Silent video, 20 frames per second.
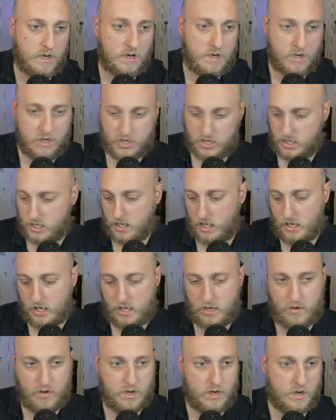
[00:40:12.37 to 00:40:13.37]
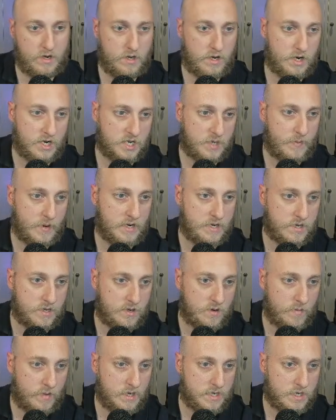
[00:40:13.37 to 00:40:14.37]
Just like you'd expect it to,
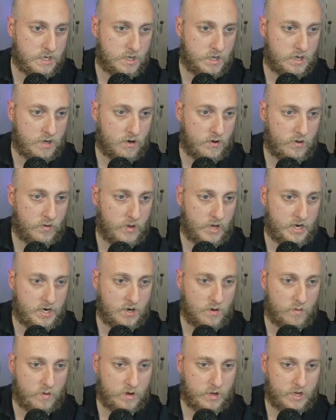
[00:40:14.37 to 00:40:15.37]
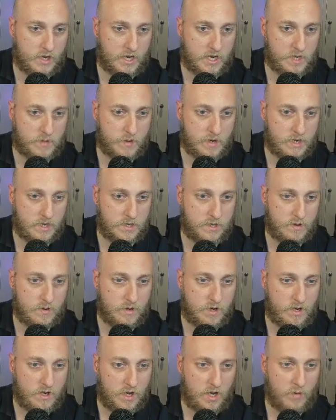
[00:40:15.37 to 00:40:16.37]
basically, although that didn't work like I expected to.
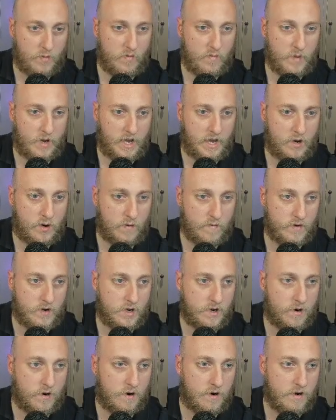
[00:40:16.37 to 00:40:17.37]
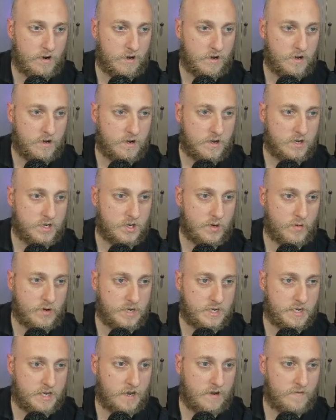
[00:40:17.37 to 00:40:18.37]
I'll move my head over here. So we
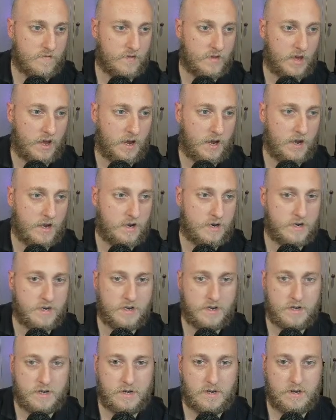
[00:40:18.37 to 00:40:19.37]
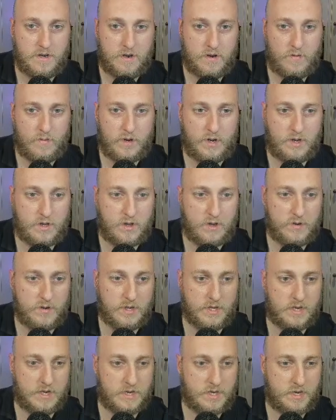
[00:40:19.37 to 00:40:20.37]
save that. We close
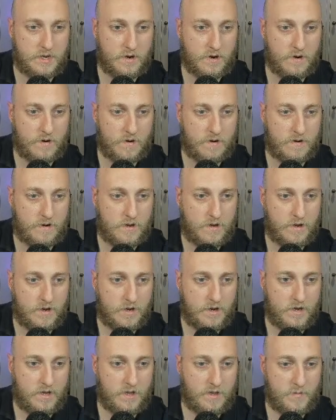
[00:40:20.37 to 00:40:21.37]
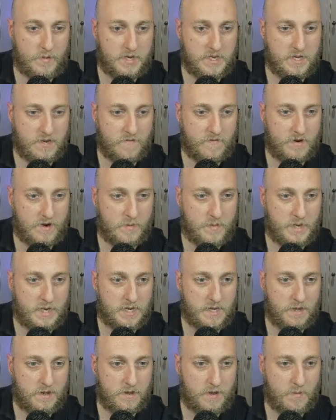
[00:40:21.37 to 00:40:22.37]
this here. And let me see if it updates
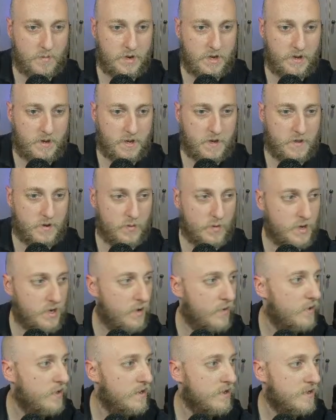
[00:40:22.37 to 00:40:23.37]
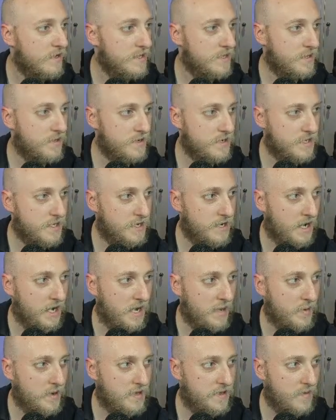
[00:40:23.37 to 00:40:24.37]
the thumbnail. Yeah, there we go. So there's the
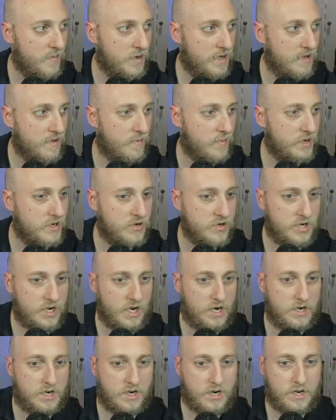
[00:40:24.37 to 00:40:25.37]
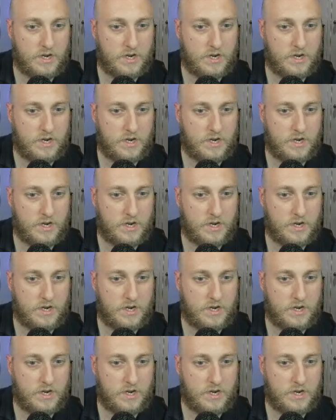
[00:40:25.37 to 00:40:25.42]
dynamic thumbnail. The picture changed.